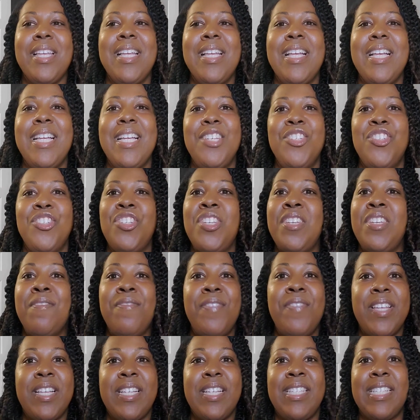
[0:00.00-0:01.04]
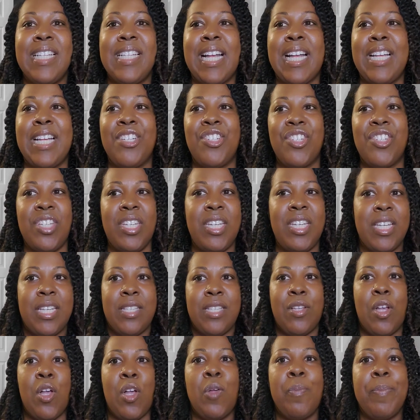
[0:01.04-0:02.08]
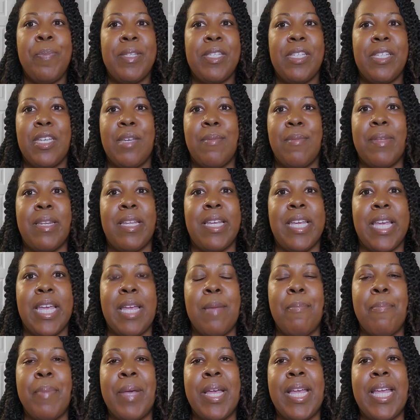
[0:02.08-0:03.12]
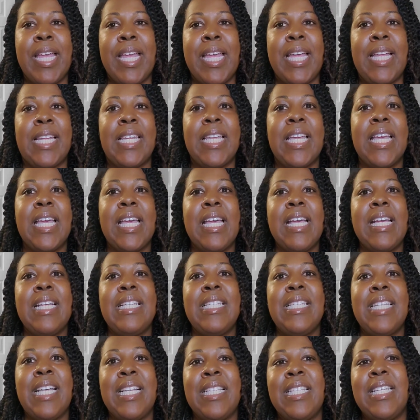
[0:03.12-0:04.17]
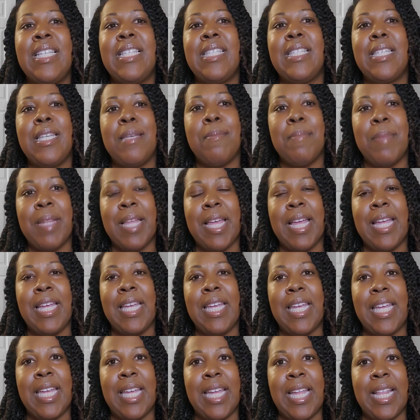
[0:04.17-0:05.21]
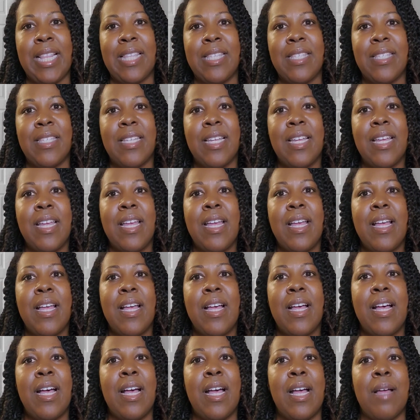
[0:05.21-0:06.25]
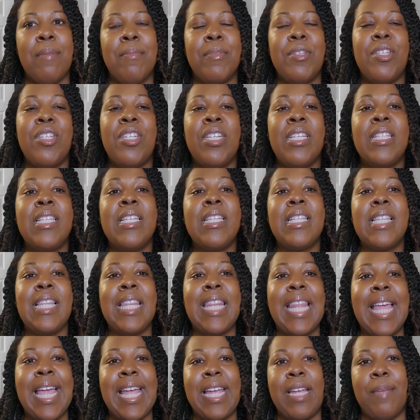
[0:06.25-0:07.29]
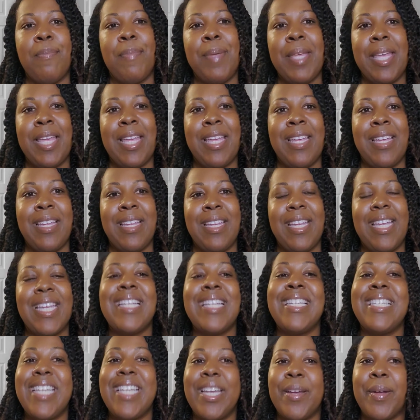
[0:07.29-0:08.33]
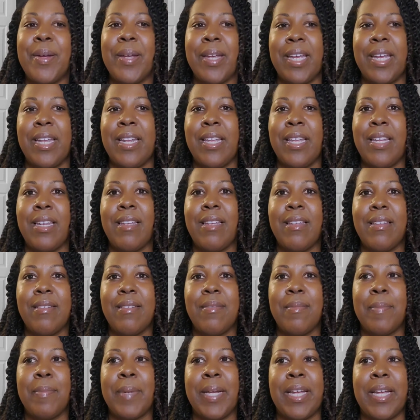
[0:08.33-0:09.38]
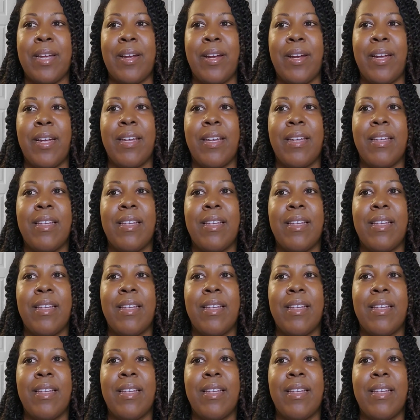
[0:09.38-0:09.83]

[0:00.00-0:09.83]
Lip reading: she feels that she is open to communicate, but it doesn't seem like it's, she doesn't like being interrogated by Eric.